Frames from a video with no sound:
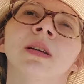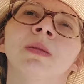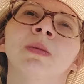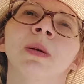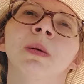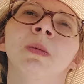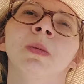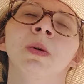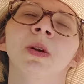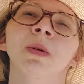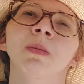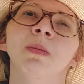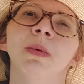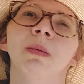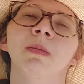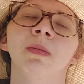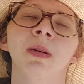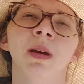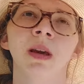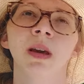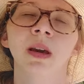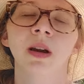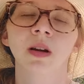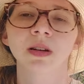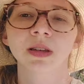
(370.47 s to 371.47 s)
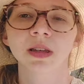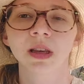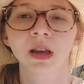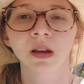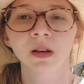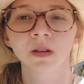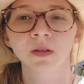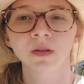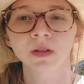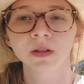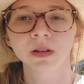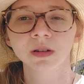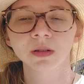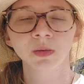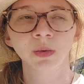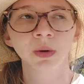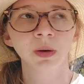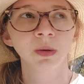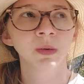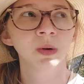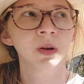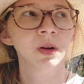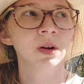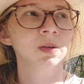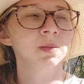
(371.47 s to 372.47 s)
then we wouldn't be being ourselves.
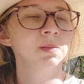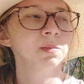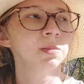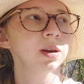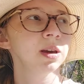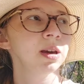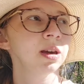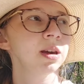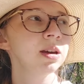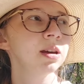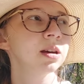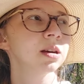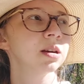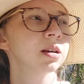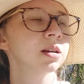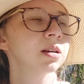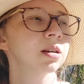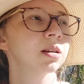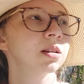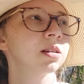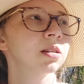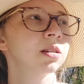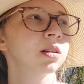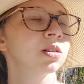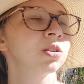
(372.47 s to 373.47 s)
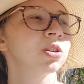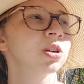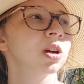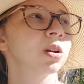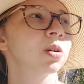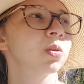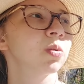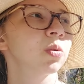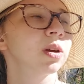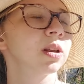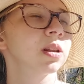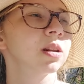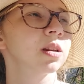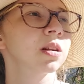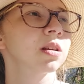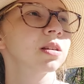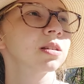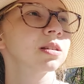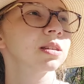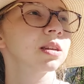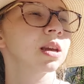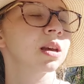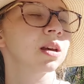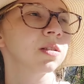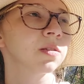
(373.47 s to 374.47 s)
We wouldn't be the genuine
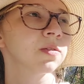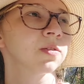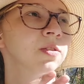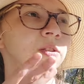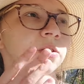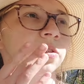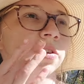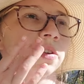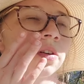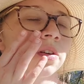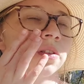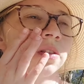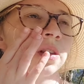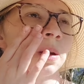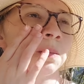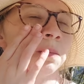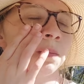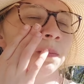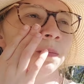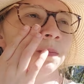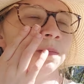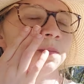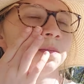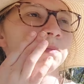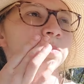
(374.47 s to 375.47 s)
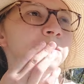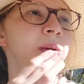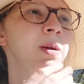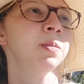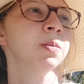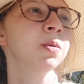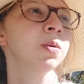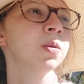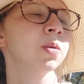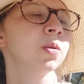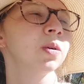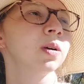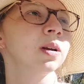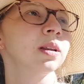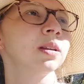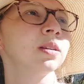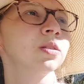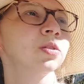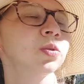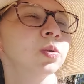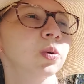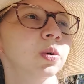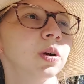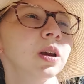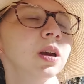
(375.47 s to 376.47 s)
selves that people
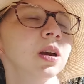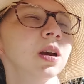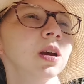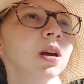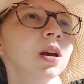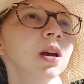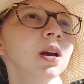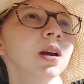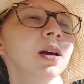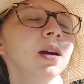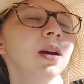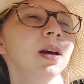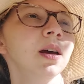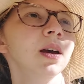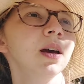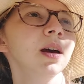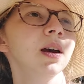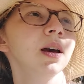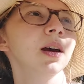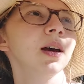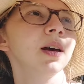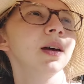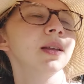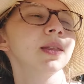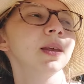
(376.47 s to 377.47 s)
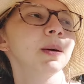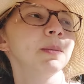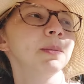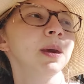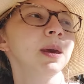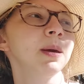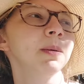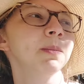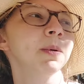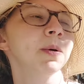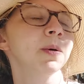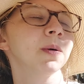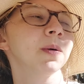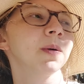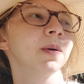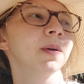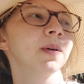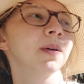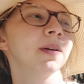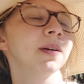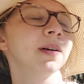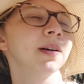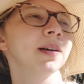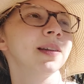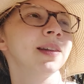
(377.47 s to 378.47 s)
enjoy and that
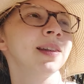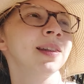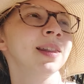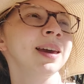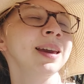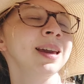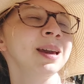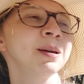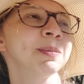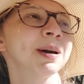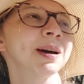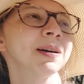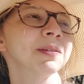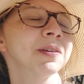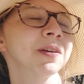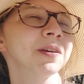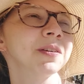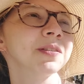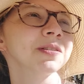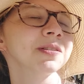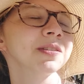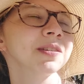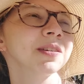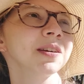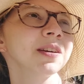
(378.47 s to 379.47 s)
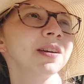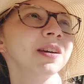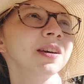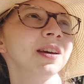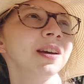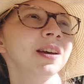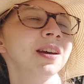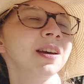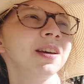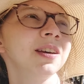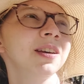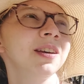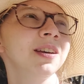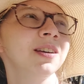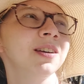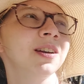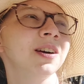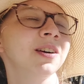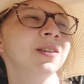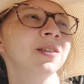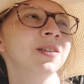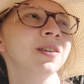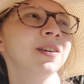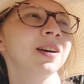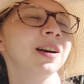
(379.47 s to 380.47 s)
people like about us you
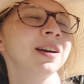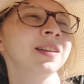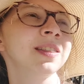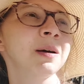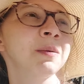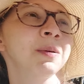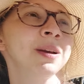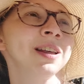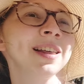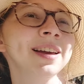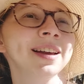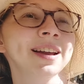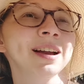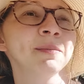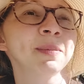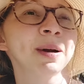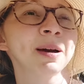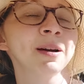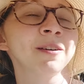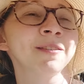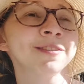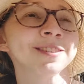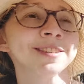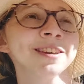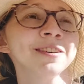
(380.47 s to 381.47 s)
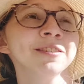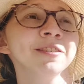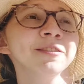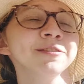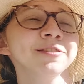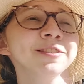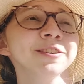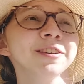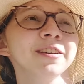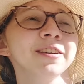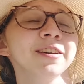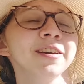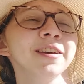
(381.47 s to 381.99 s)
know, and that we like about ourselves.